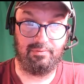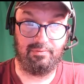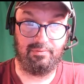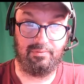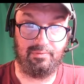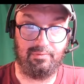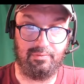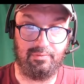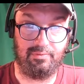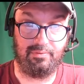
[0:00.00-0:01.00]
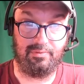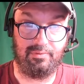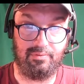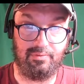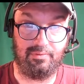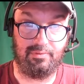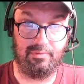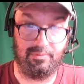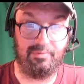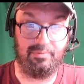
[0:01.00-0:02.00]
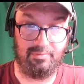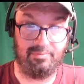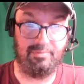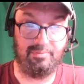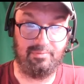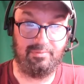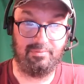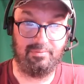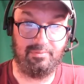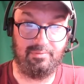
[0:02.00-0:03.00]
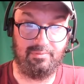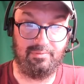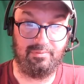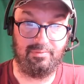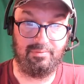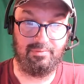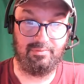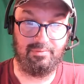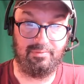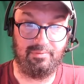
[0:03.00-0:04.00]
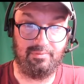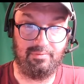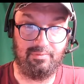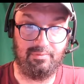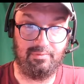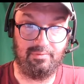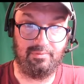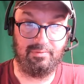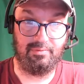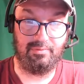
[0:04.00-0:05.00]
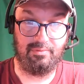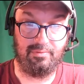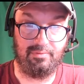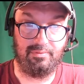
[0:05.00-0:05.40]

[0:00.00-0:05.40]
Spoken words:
This person isn't speaking.